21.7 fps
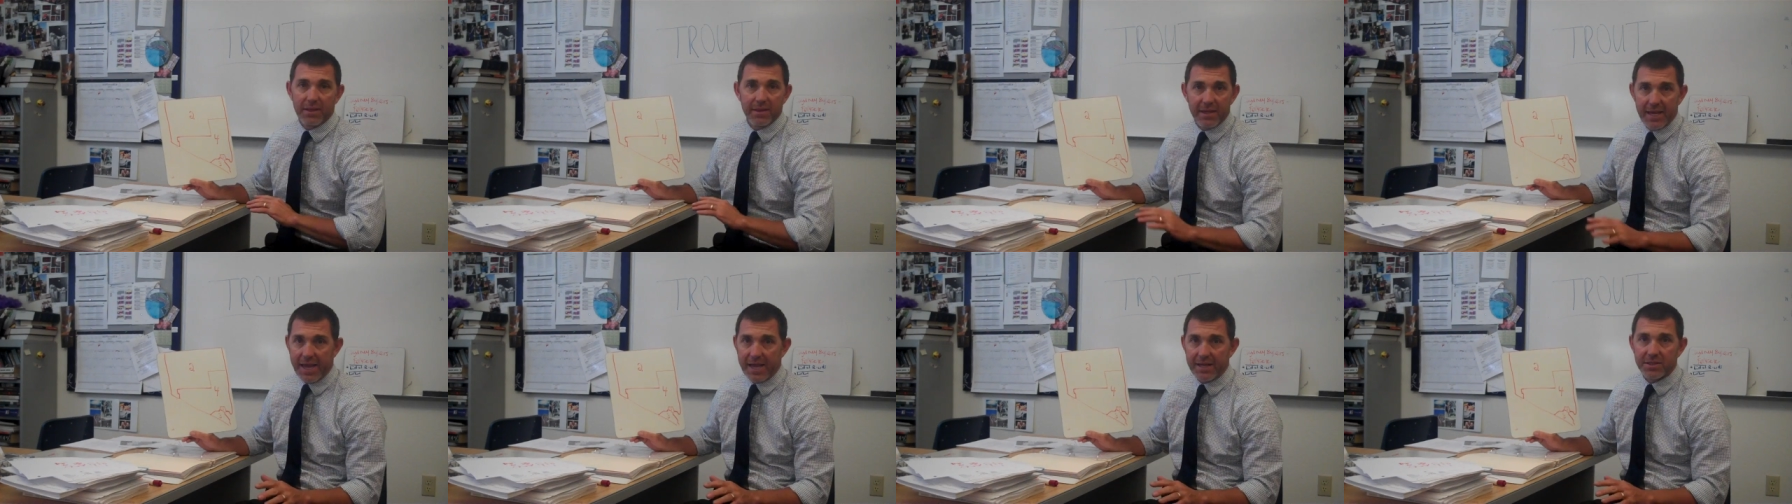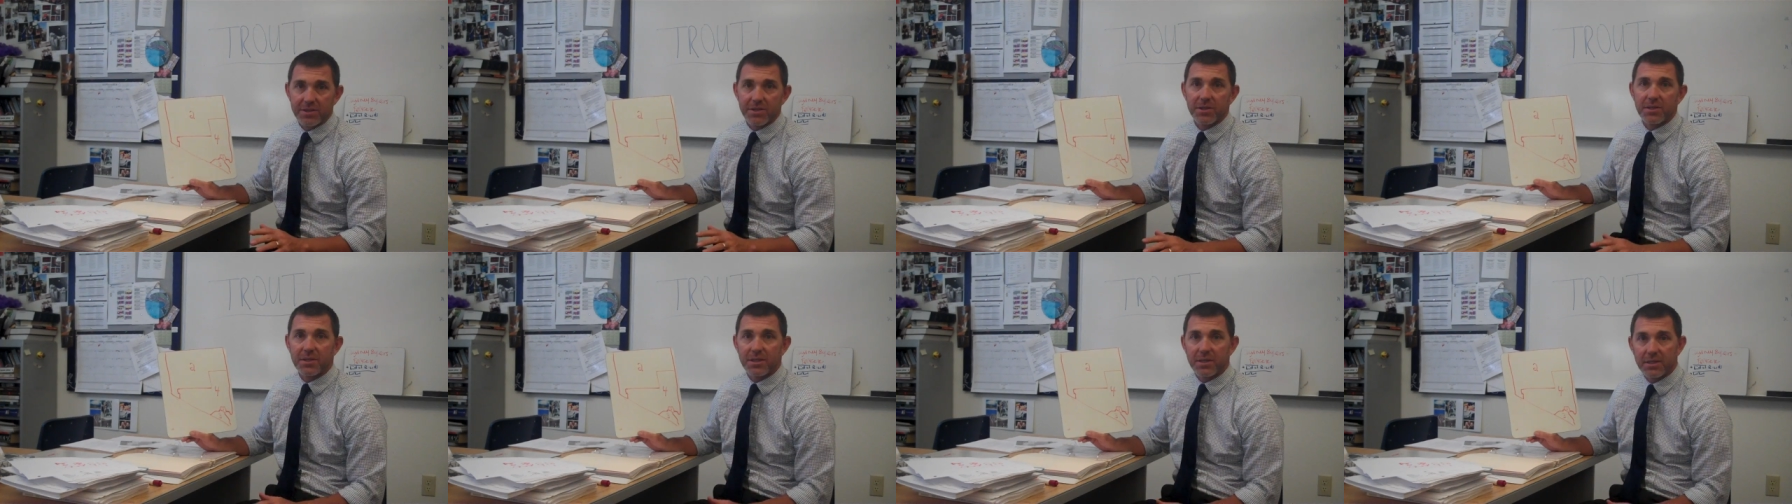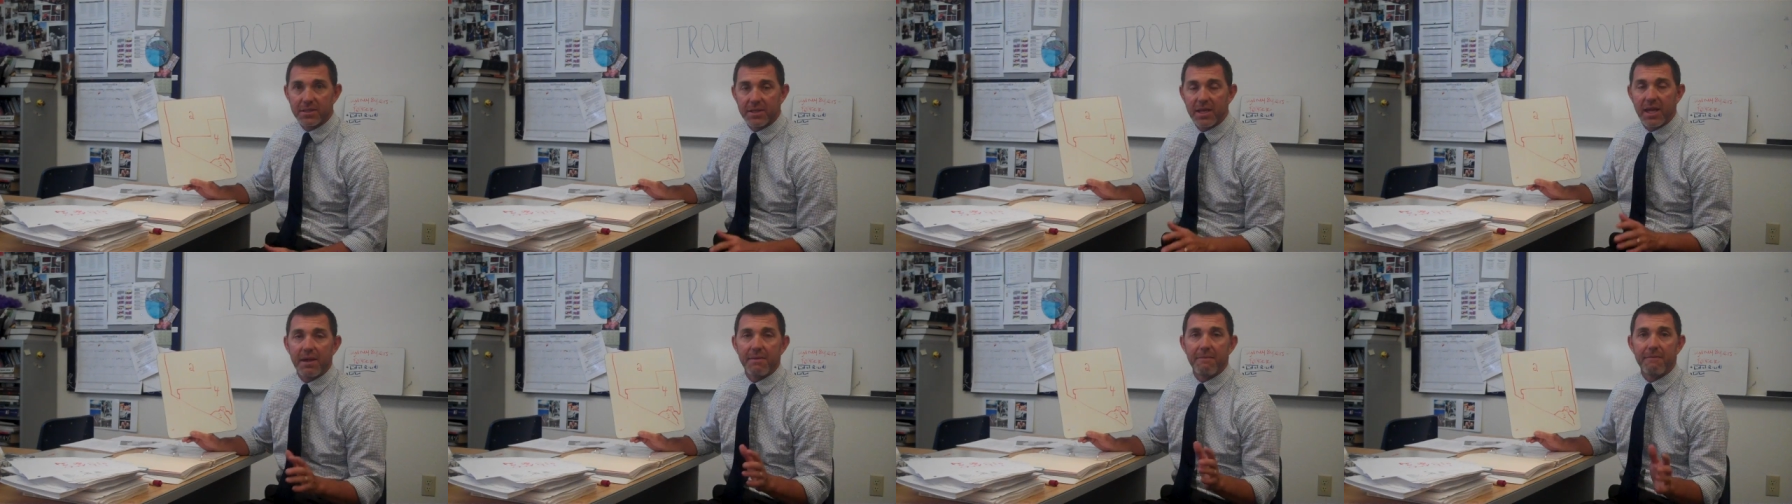the answer is the
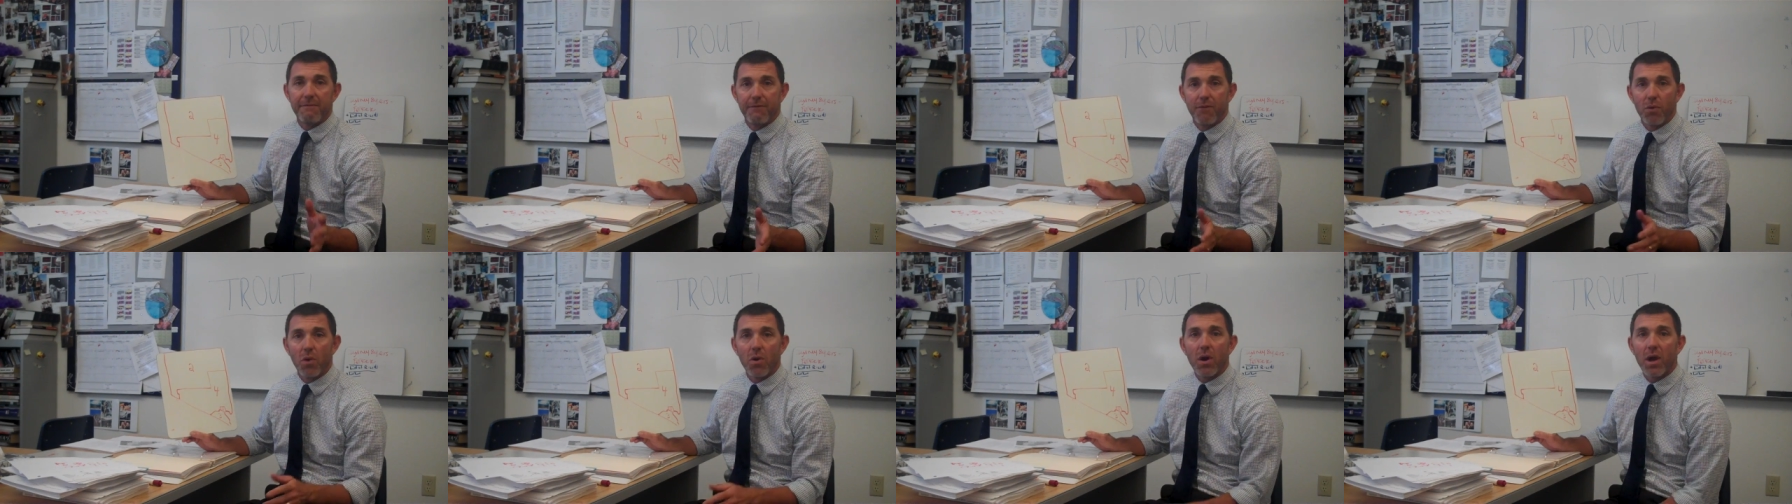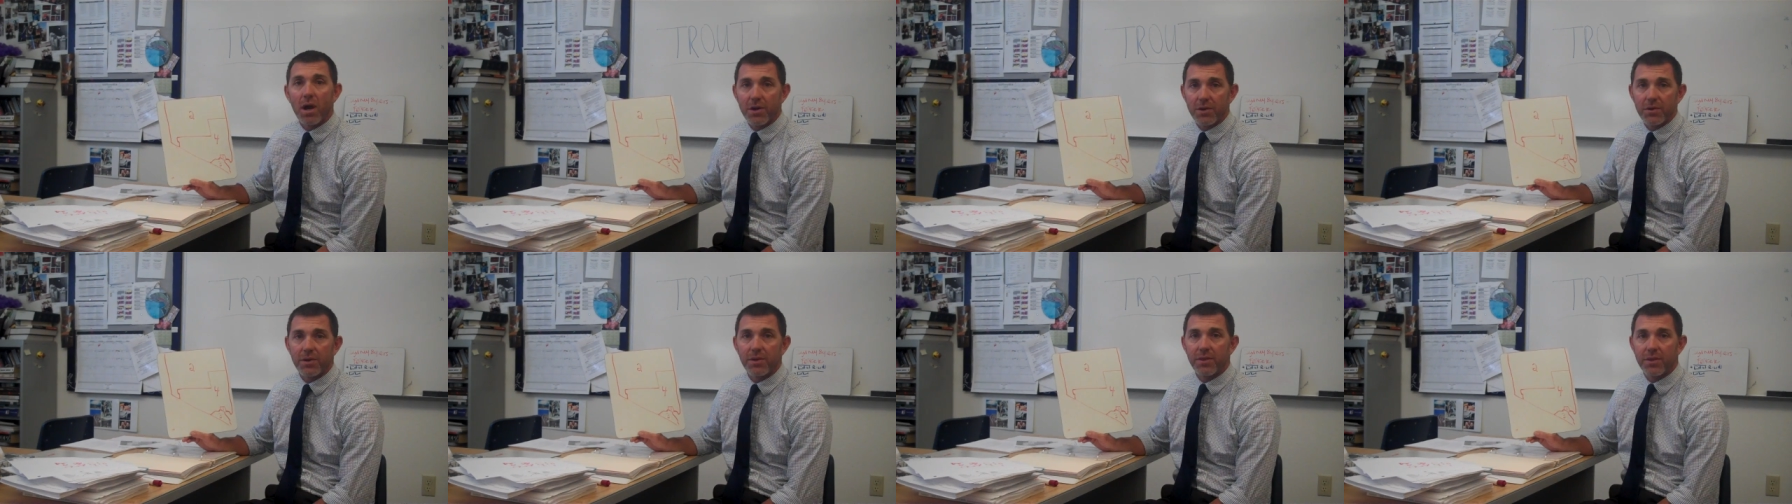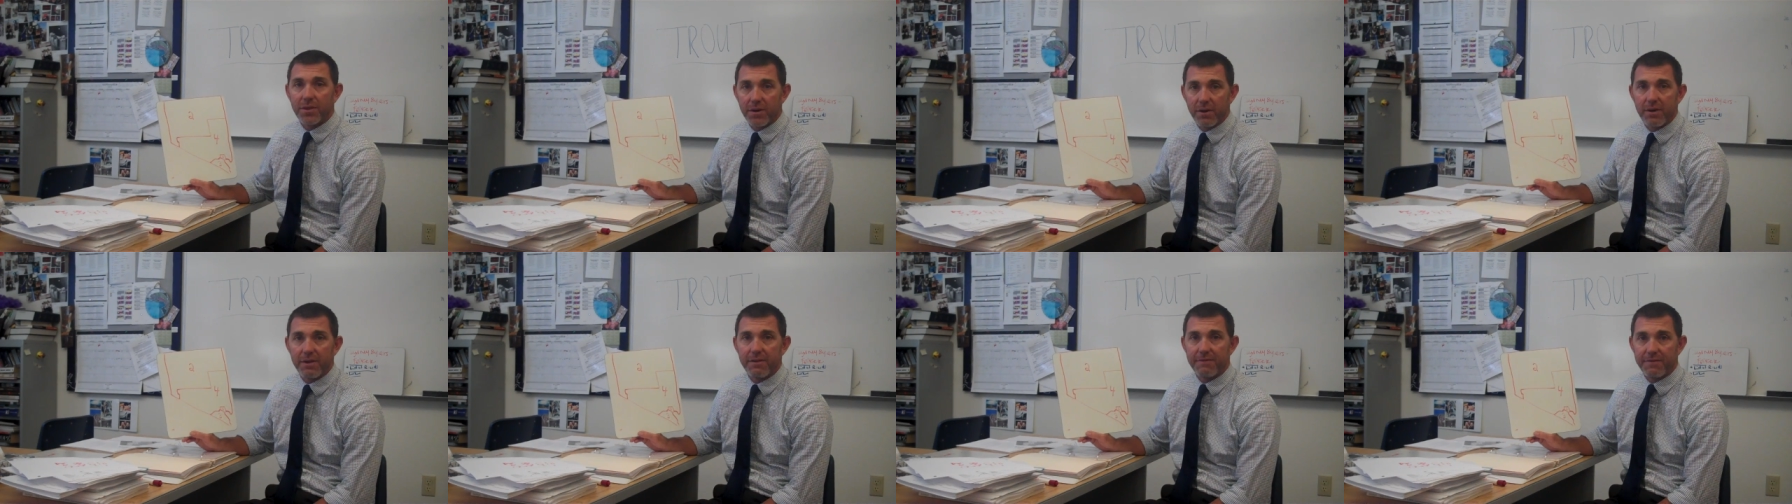same,
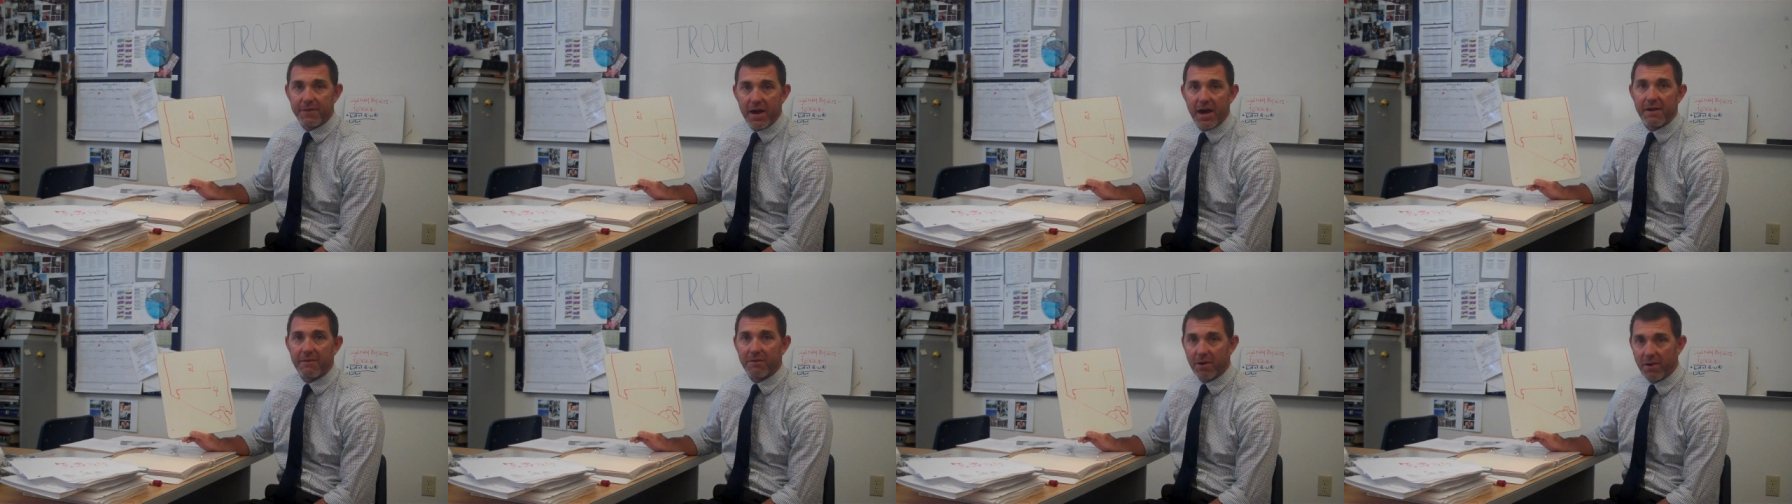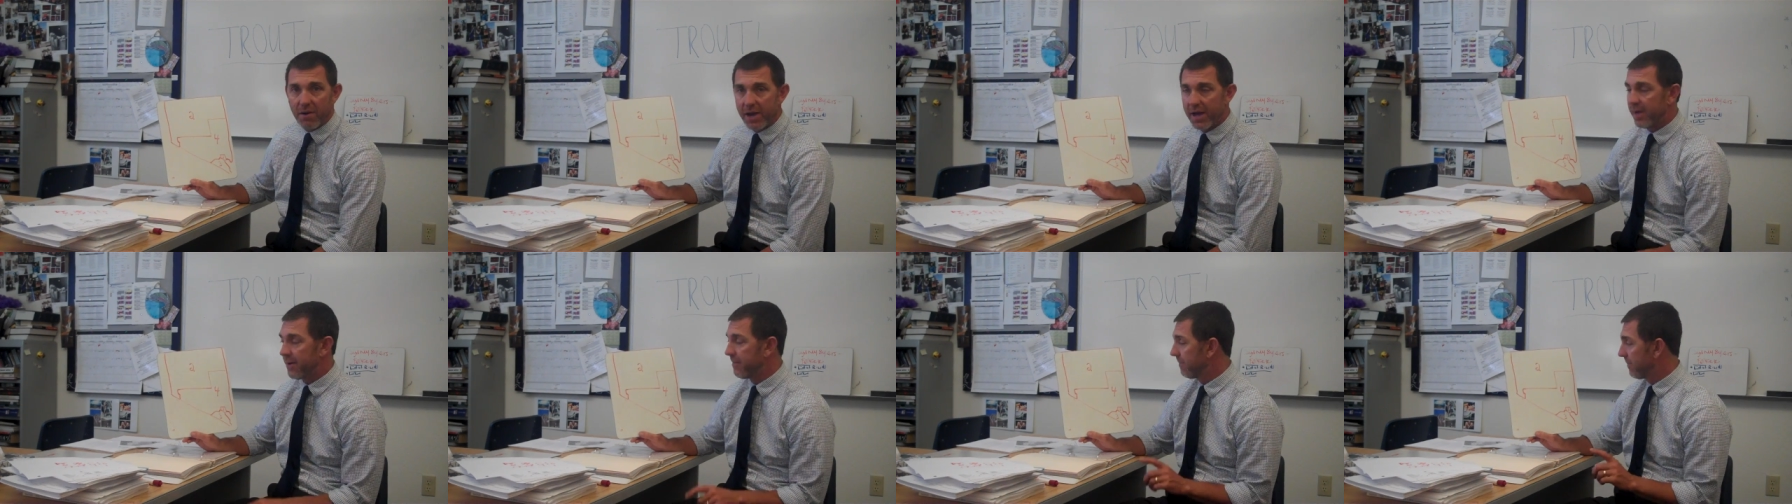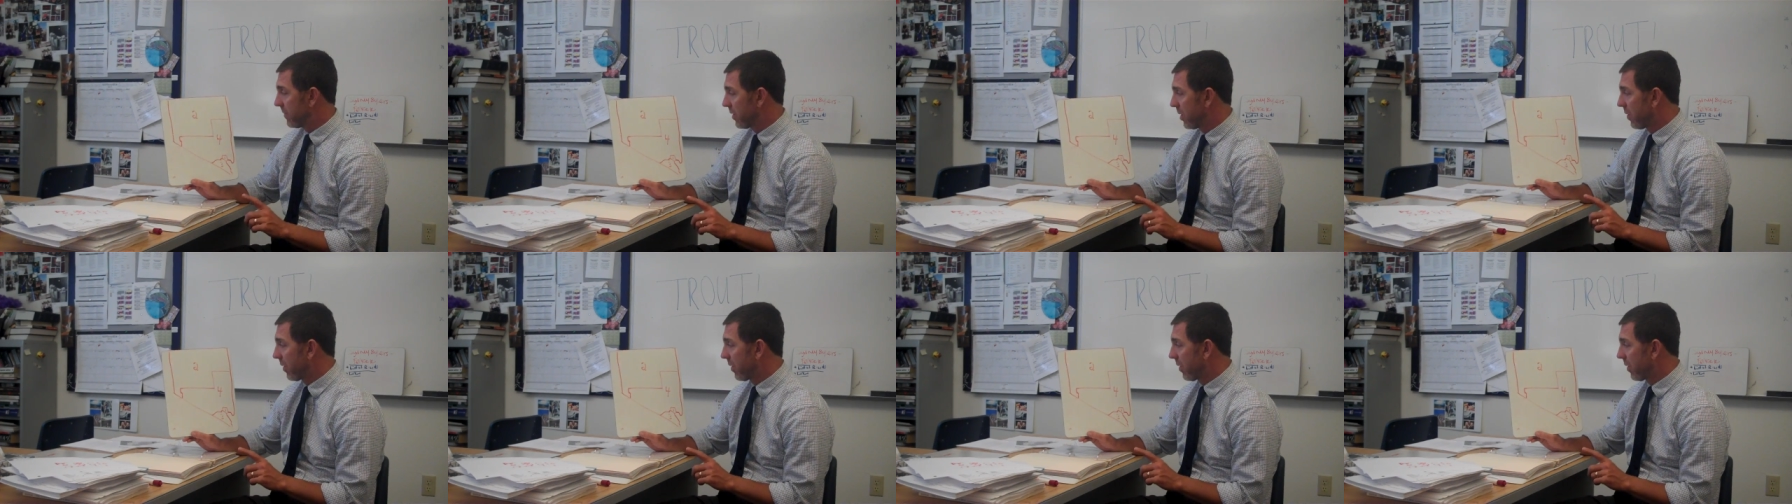435, all right?